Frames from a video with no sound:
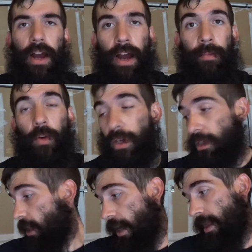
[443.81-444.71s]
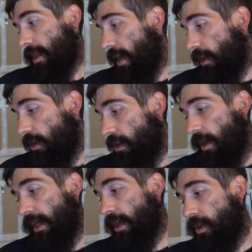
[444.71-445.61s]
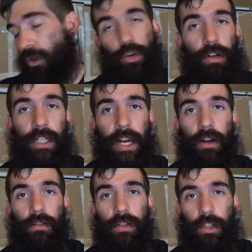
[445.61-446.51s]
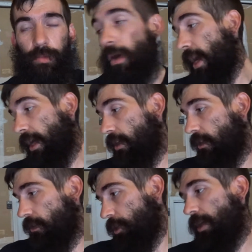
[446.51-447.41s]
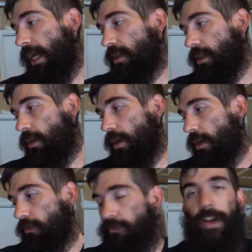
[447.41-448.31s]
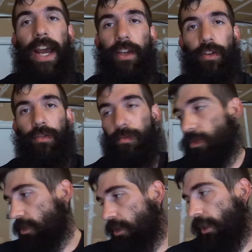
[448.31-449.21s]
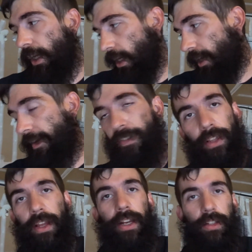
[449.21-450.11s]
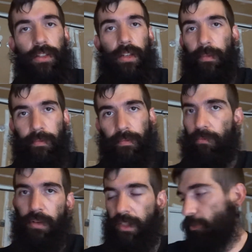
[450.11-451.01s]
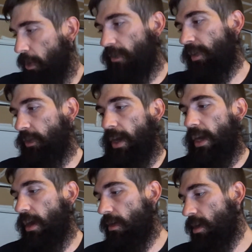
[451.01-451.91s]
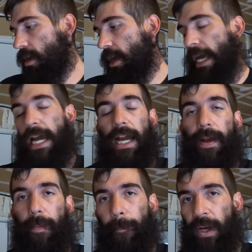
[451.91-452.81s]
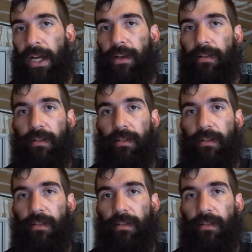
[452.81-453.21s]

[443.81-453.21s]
I'm going to cut it there. I got it all torqued down to spec, new gasket on, vacuumed, cleaned, everything. It's perfect right now. But